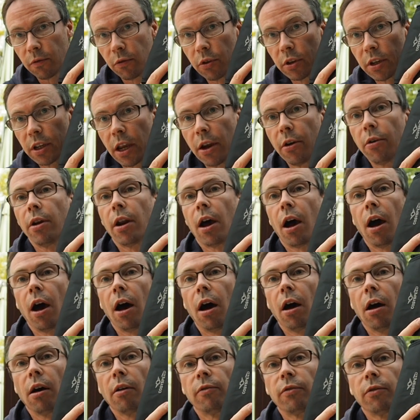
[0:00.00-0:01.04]
for a year and a
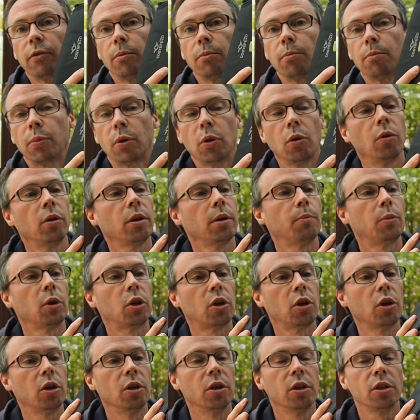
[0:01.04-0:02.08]
half purely
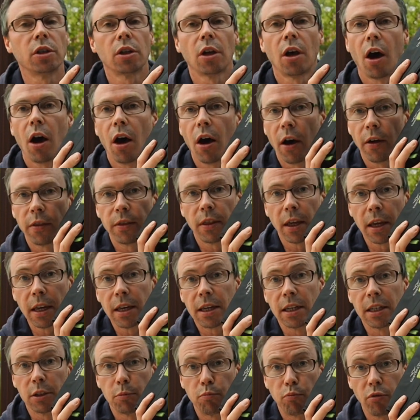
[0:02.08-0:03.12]
because I
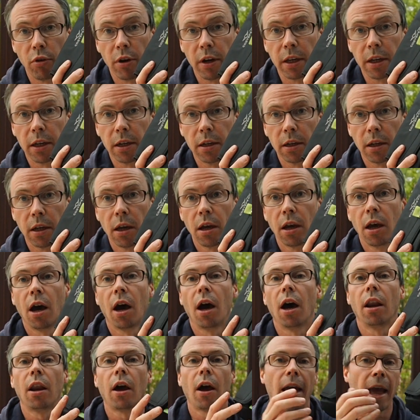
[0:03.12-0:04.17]
think it's brilliant,
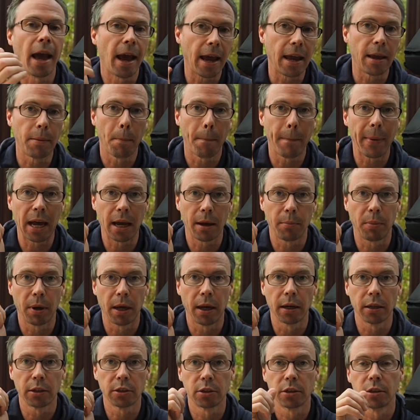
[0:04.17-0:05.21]
and I hate
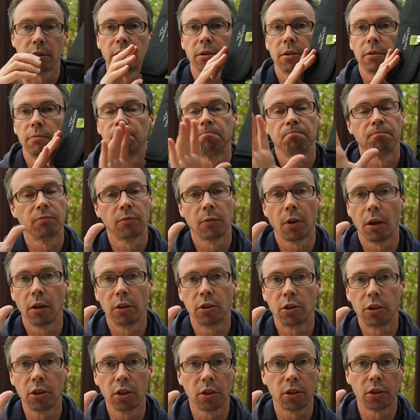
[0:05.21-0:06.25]
backpacks. I
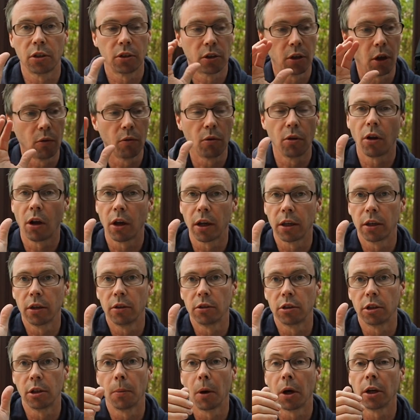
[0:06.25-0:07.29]
just don't like
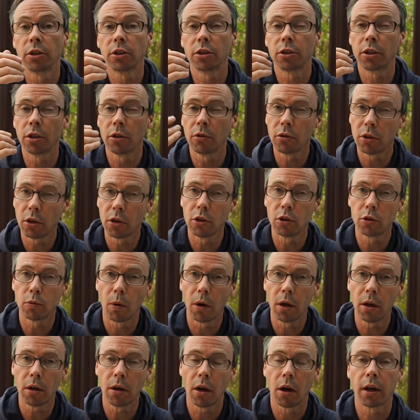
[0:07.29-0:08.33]
using them. I still use
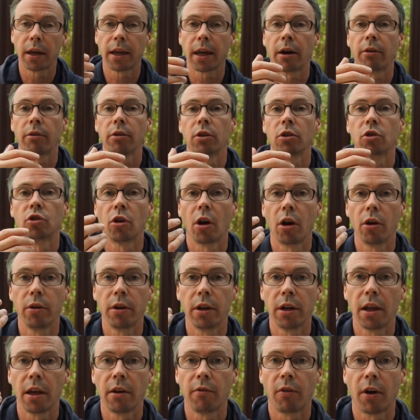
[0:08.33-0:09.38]
one. I carry the
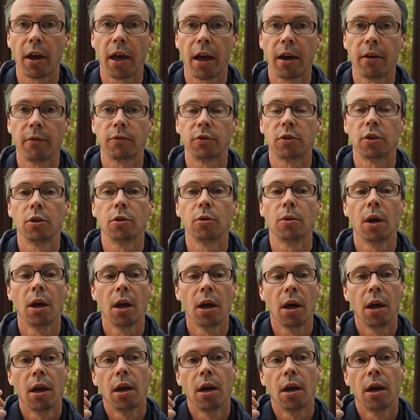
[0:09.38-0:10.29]
drone in it if I have to,